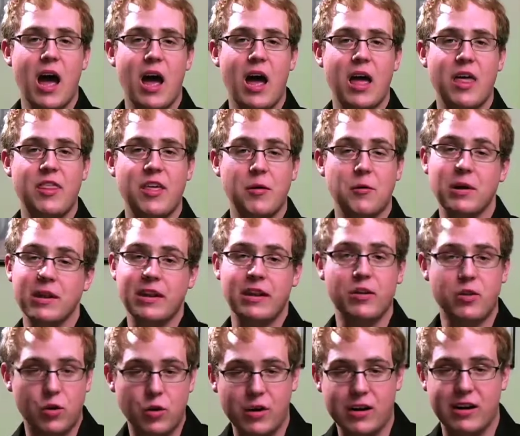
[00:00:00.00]
They really
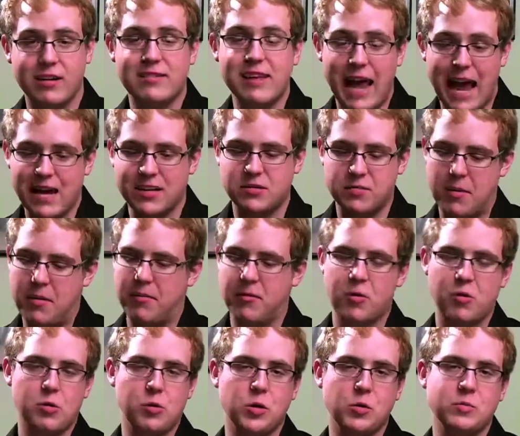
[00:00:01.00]
included us as a member of
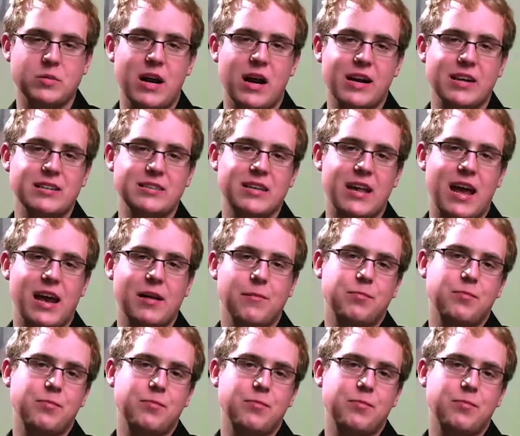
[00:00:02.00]
the group, not as like